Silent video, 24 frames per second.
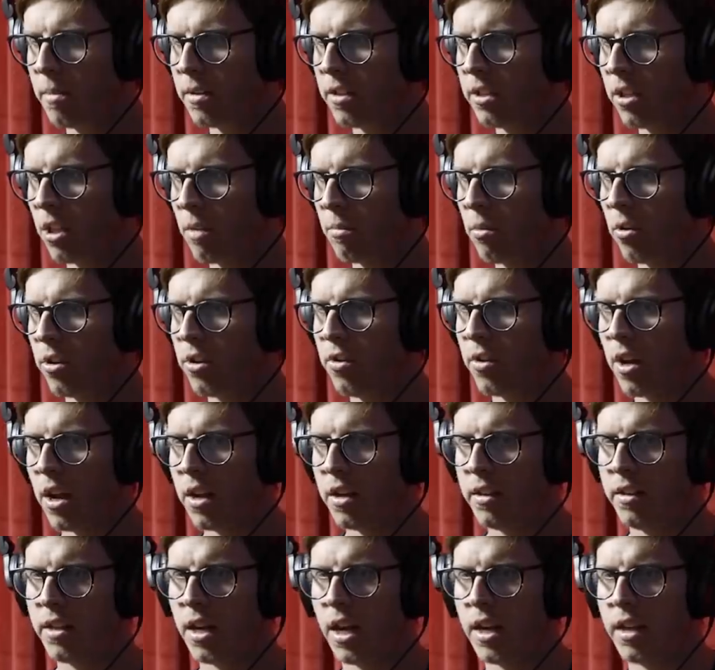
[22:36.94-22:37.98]
up until the point you
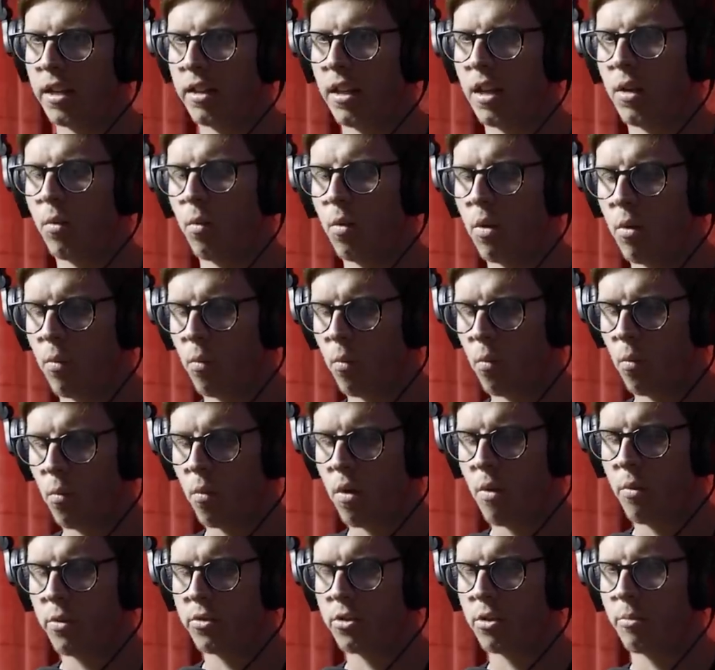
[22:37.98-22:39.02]
got indicted, like what
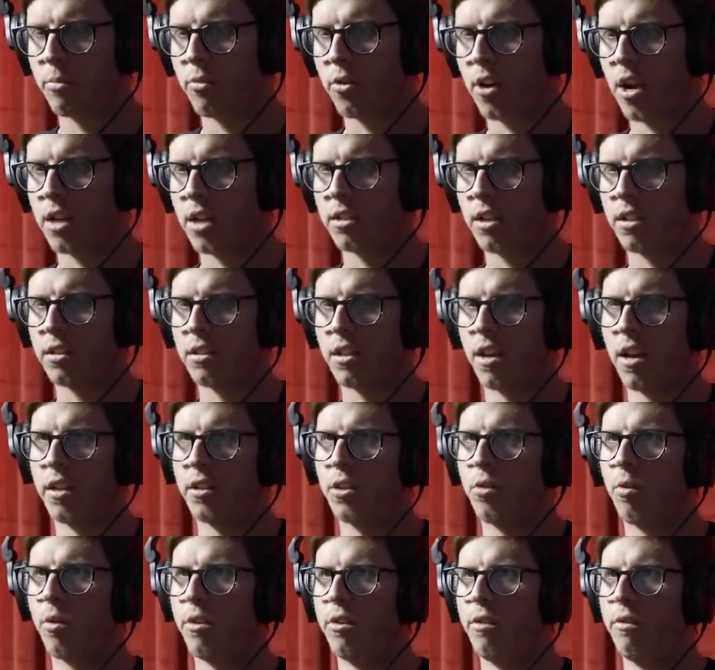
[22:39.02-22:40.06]
what was the process
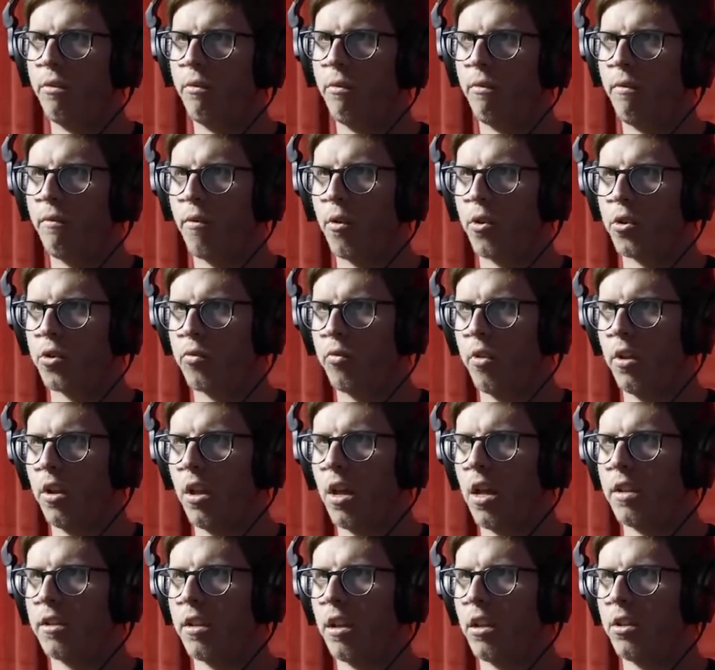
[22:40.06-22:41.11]
like to where you first
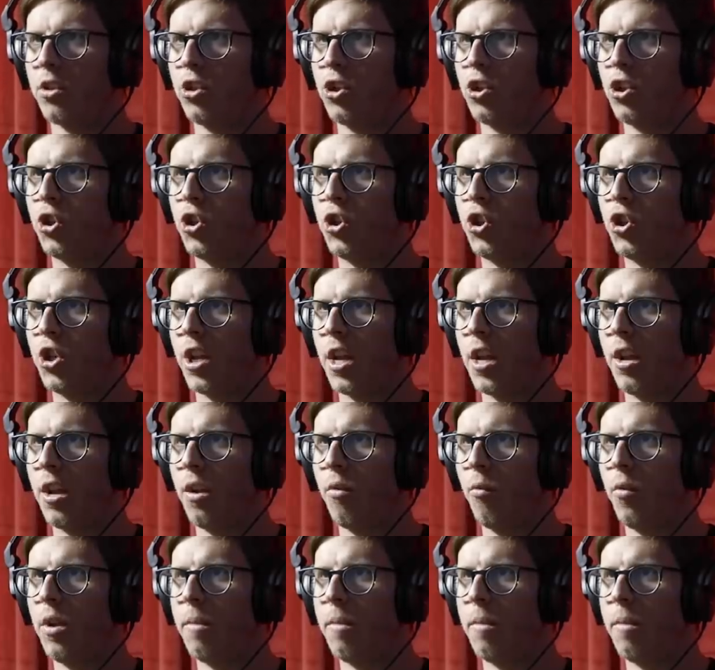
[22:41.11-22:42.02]
realized like shit,